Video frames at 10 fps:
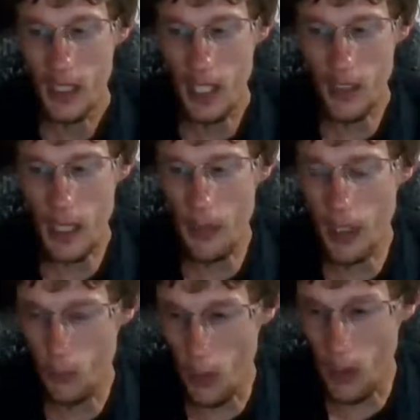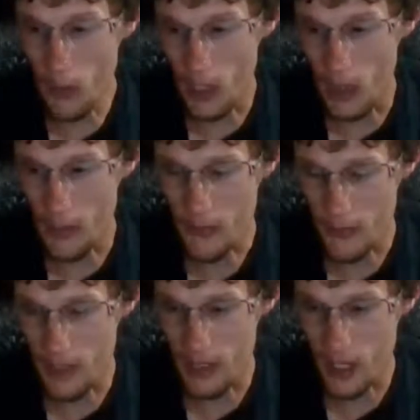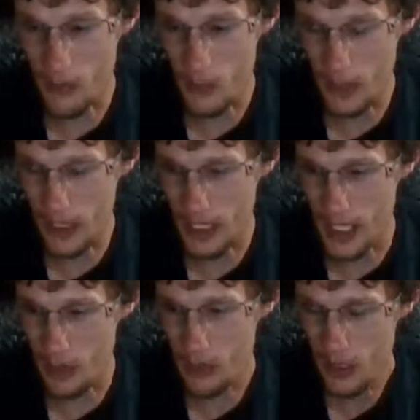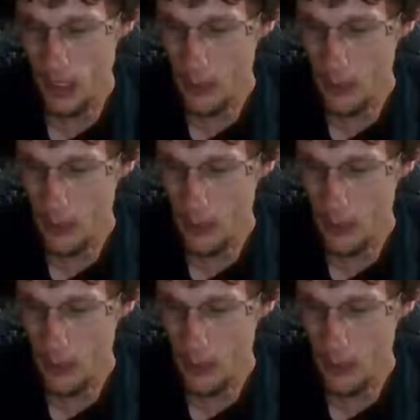Although I might walk to Harper's Ferry come springtime,